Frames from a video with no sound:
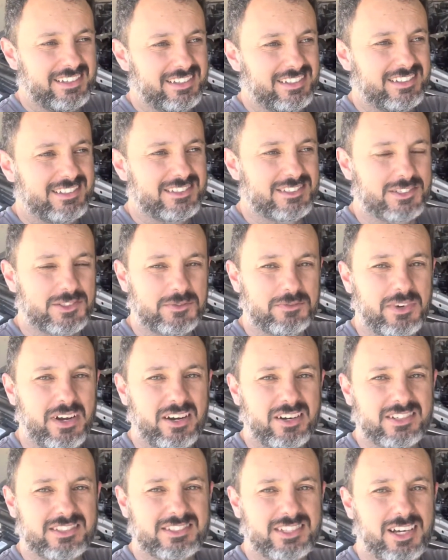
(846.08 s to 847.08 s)
just
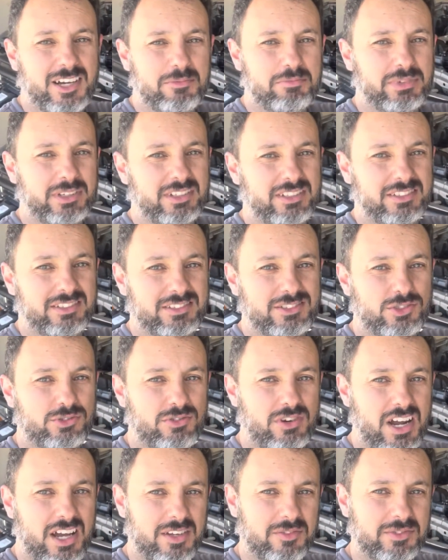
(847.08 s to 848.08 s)
fires up and
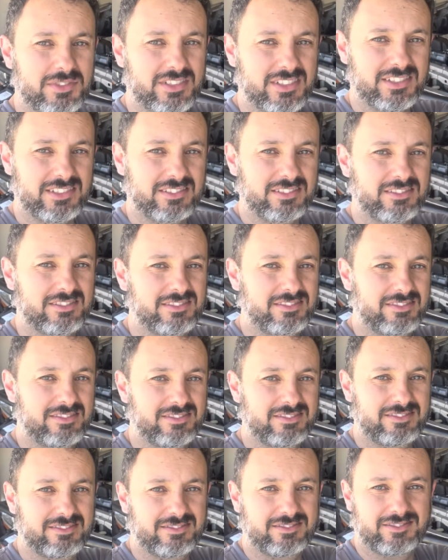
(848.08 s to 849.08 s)
drives and
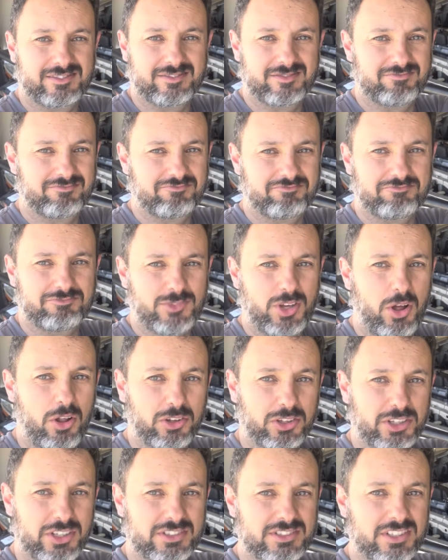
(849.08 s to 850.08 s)
all
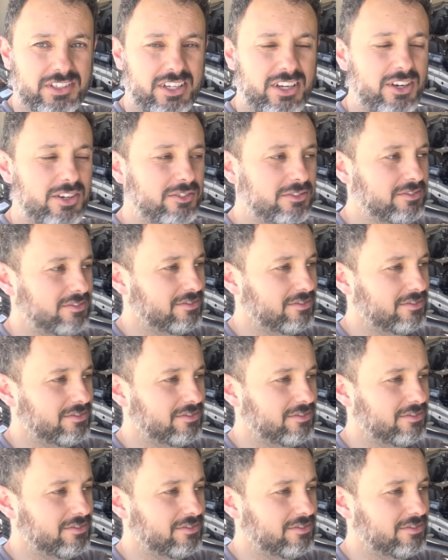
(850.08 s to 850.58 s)
good to go,